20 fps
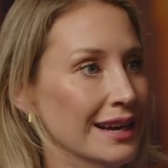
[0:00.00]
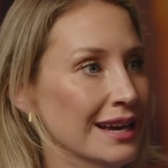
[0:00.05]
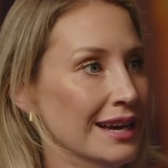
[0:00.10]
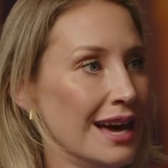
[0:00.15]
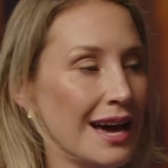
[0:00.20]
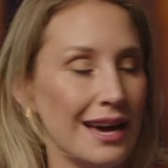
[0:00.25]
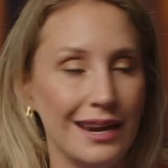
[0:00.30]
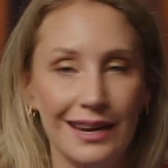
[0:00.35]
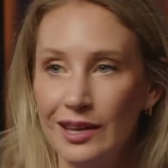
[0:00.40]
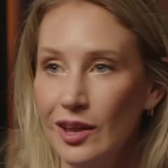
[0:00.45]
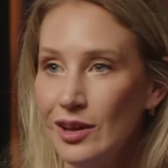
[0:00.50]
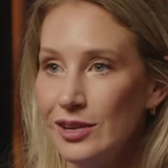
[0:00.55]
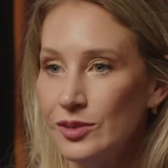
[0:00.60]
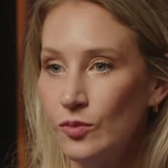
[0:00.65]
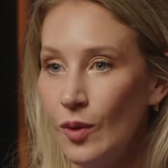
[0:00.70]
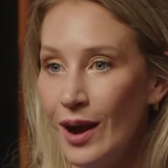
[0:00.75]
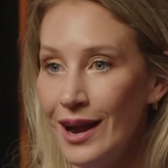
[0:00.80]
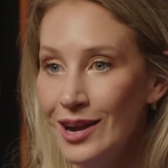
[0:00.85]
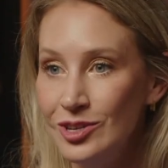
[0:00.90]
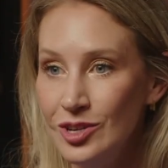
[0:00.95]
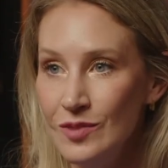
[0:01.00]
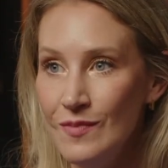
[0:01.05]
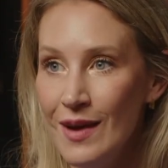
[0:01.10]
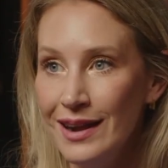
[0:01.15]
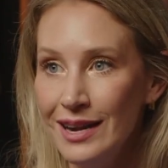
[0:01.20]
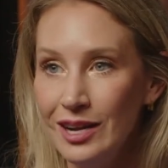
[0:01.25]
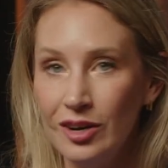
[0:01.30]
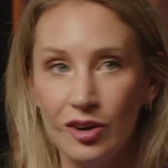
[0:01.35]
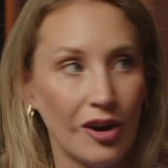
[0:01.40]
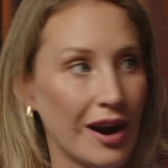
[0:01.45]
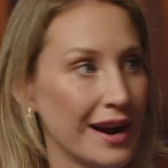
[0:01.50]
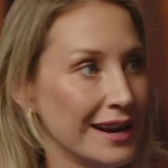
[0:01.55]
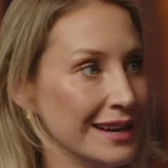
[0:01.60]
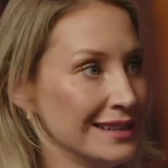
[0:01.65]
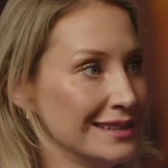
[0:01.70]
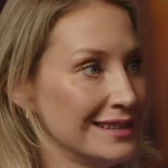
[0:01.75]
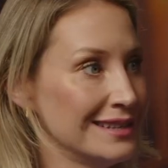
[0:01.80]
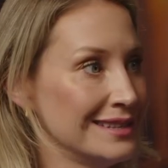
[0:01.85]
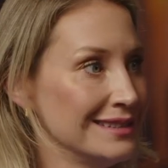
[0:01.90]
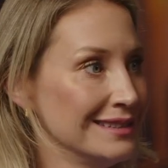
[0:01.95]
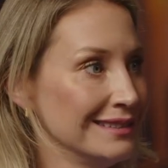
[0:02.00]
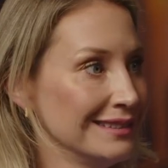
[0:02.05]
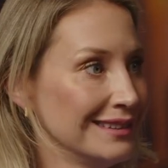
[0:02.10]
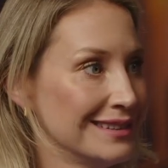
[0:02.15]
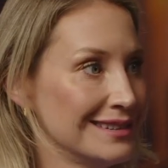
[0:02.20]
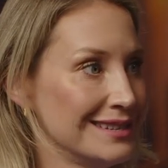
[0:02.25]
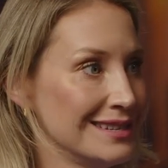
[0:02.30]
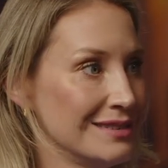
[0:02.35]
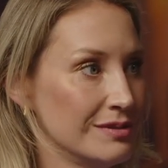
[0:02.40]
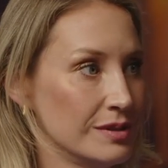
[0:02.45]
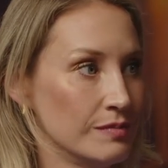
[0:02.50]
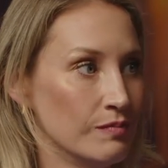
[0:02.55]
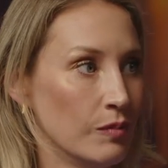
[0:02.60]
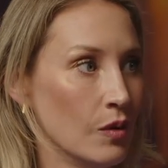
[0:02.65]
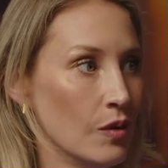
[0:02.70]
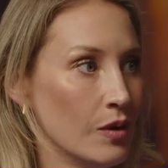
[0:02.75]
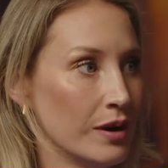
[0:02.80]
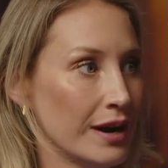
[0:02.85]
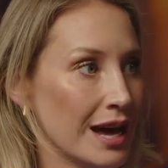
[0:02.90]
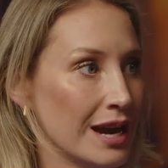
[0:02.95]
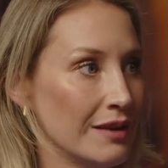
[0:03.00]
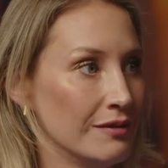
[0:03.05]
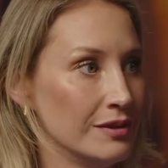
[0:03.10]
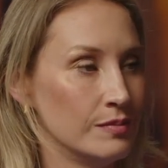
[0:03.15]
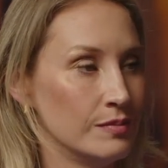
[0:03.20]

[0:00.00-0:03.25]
And he lost way too many credits because he was bored out of his